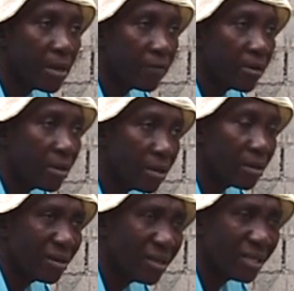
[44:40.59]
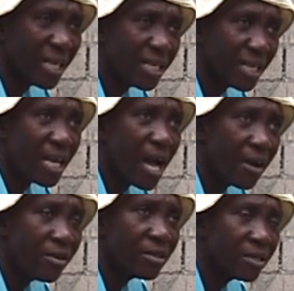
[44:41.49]
me have uh,
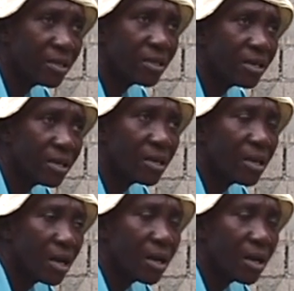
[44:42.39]
Sagittarius. Uh-huh.